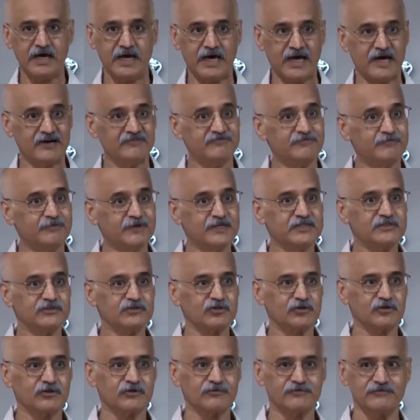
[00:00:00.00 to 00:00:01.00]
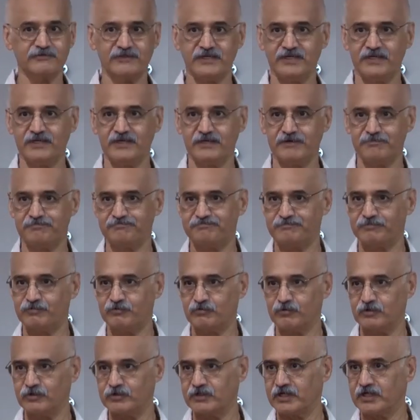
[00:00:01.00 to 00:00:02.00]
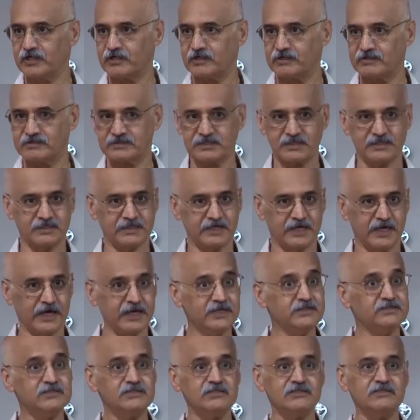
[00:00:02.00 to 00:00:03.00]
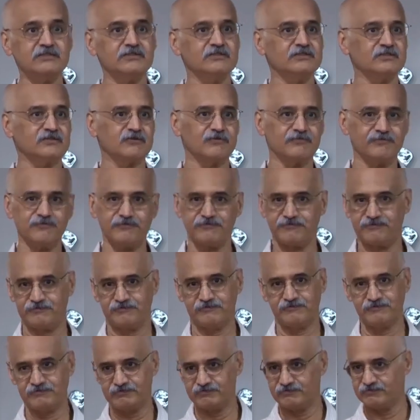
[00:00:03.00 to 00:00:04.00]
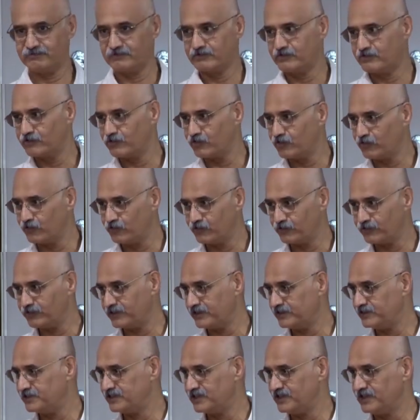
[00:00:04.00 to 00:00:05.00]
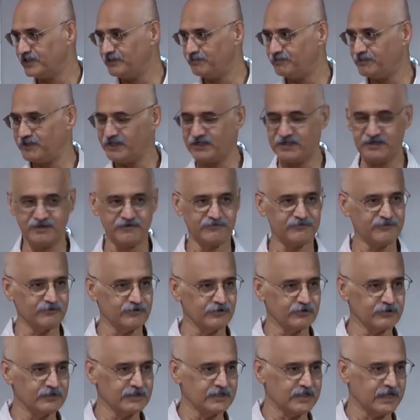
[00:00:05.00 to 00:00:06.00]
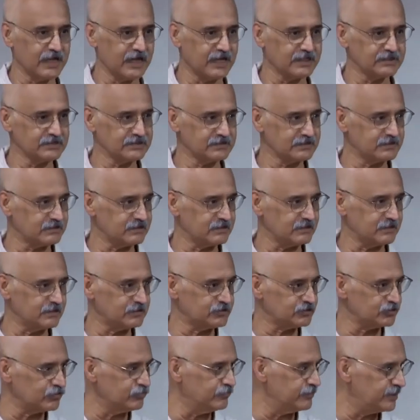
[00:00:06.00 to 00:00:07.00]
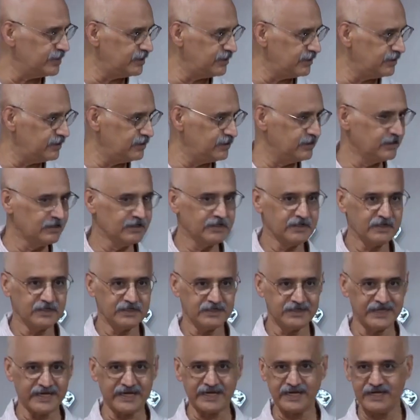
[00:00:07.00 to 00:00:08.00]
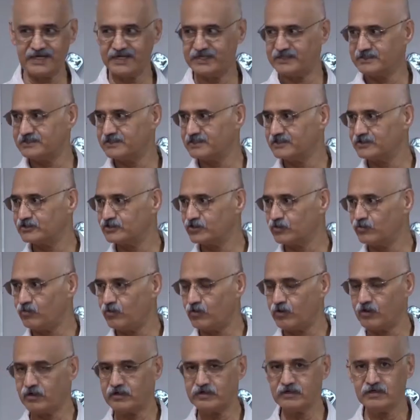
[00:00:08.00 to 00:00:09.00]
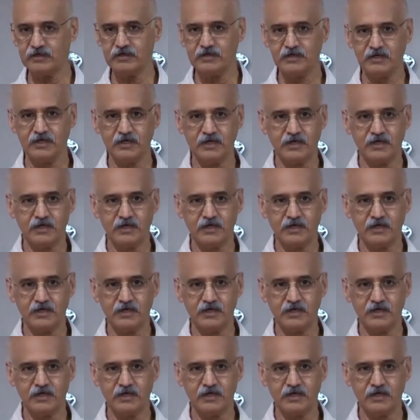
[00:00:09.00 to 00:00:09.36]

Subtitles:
have been sort of the, what do they say, the engines of growth and GDP for the last so many decades and so on.